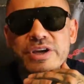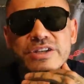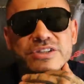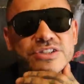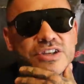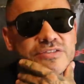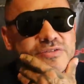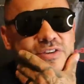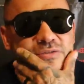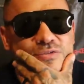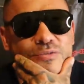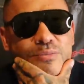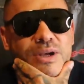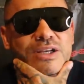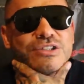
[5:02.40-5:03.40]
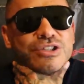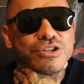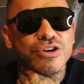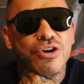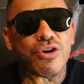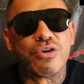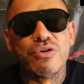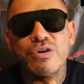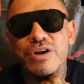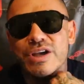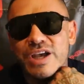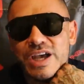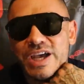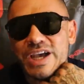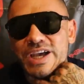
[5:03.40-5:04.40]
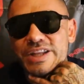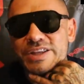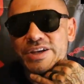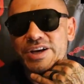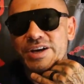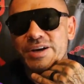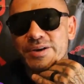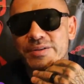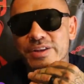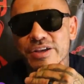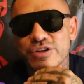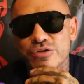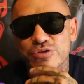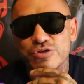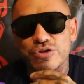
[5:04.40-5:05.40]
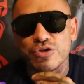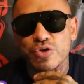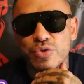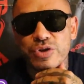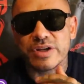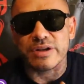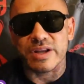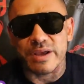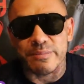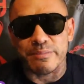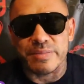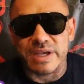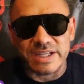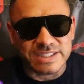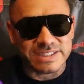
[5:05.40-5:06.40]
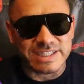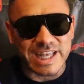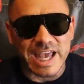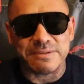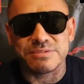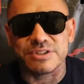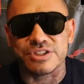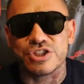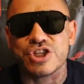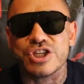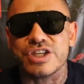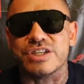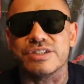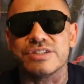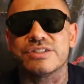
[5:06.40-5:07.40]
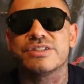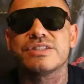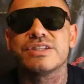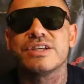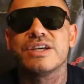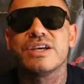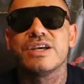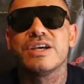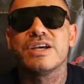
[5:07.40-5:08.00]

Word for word: bringing stuff in from Mexico, and uh, they used to do it in, in big slabs of cheese.